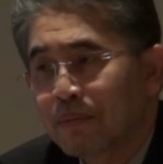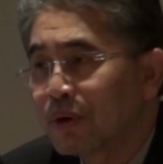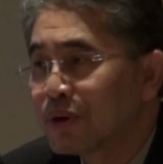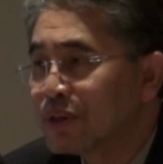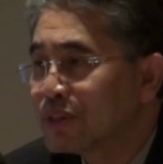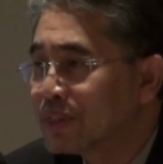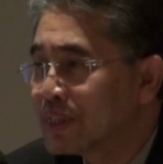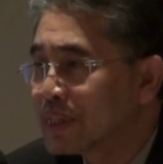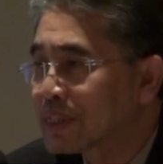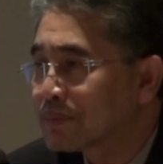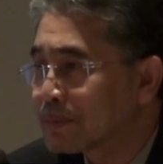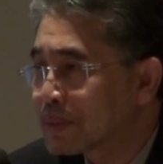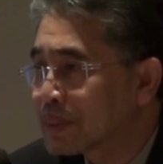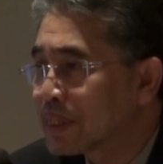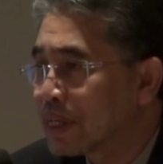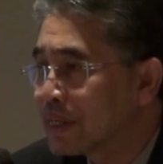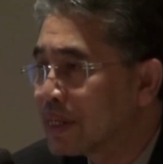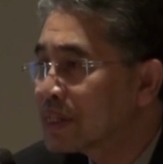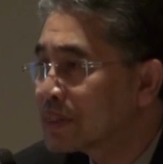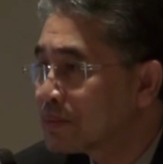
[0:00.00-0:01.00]

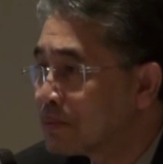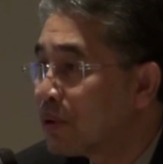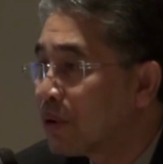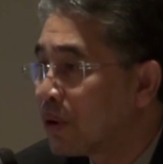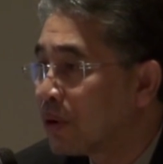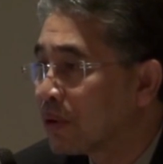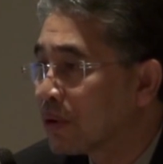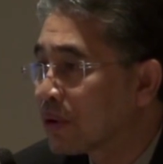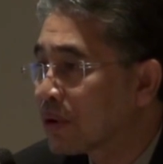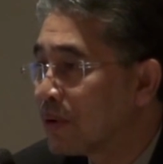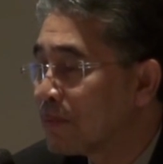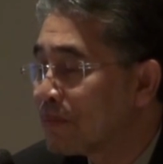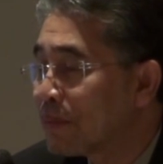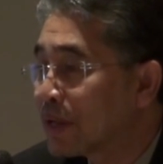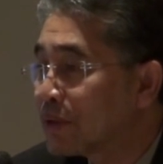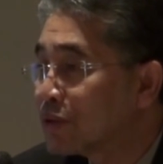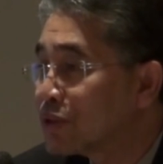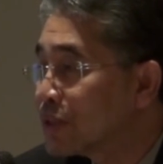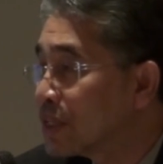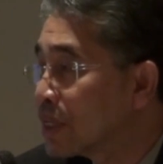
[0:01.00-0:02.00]
0.6%, that's small,
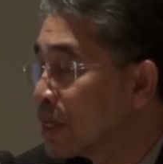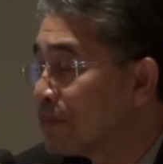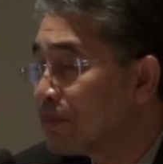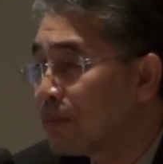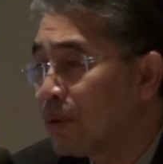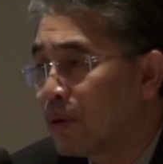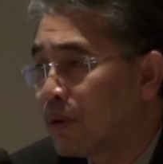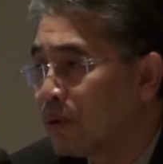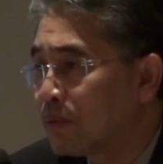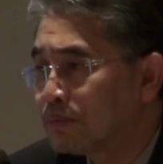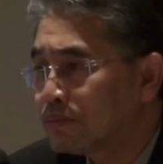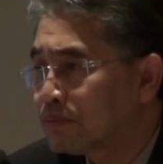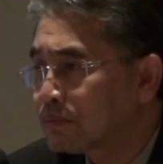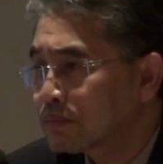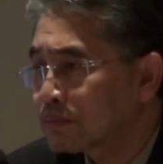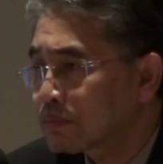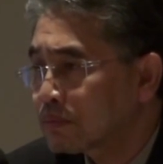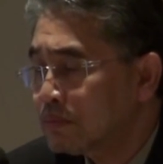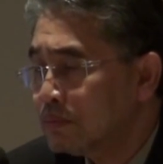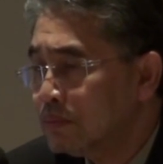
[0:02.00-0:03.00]
compared to Singapore,
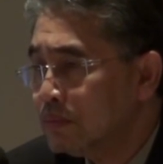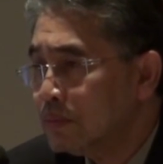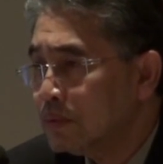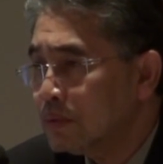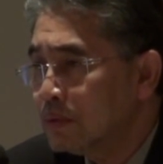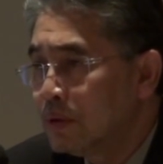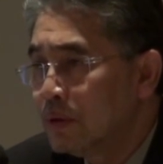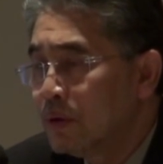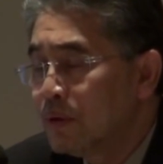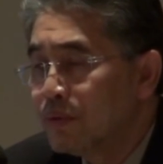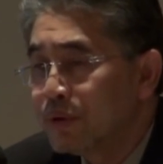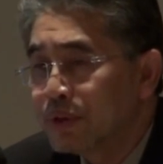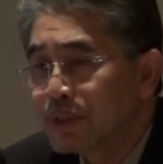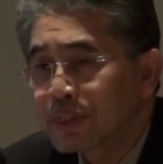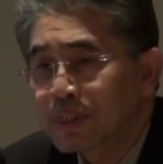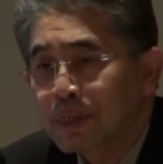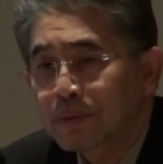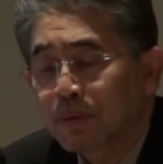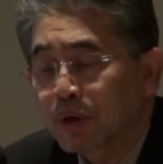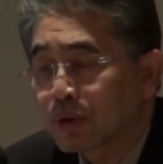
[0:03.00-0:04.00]

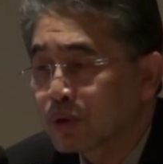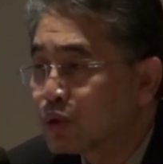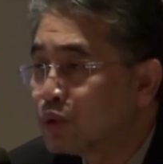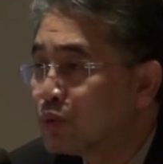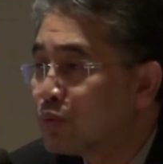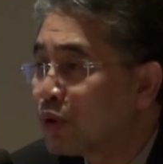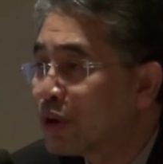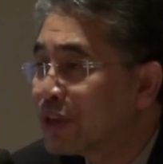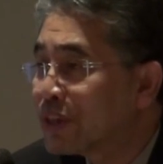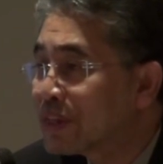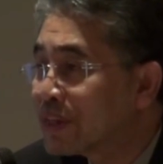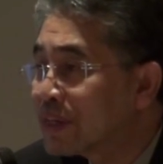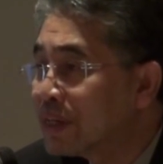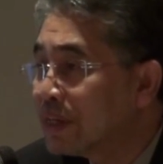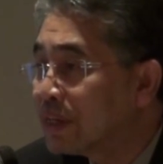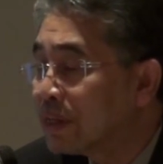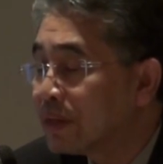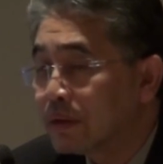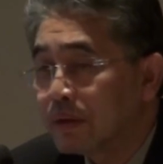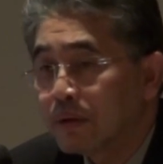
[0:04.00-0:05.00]
which is about
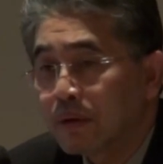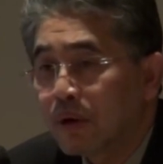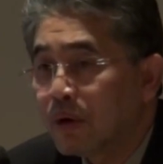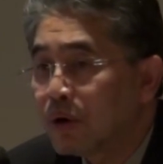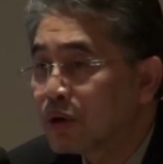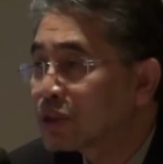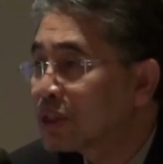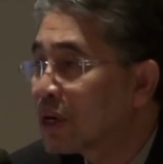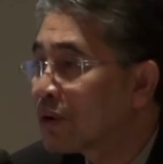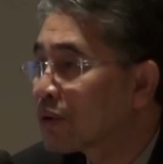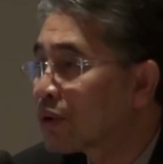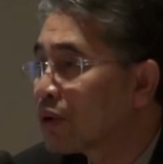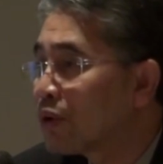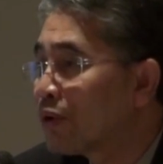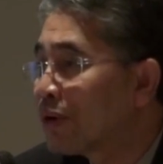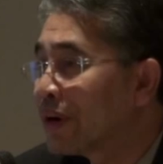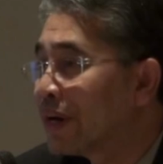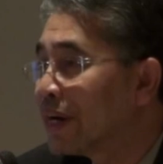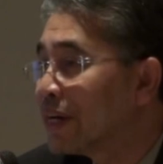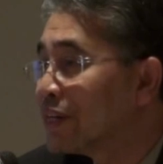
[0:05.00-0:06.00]
2.3%, or South
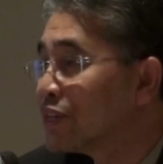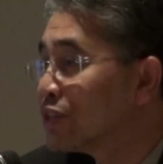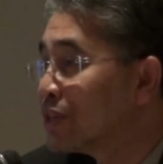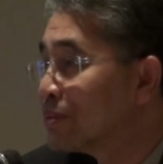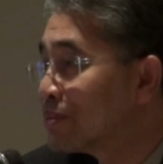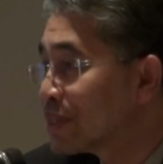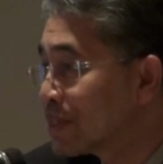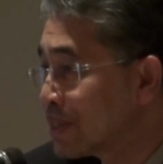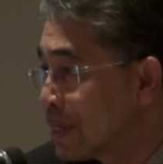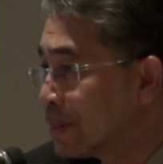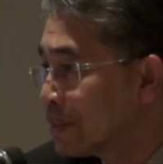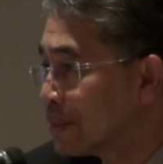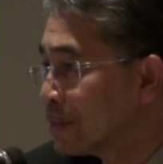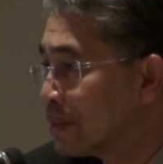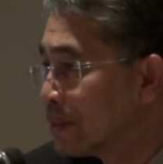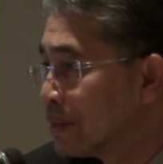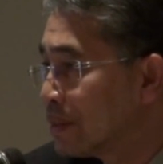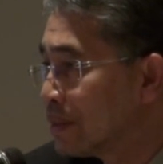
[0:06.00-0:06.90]
Korea at 3%.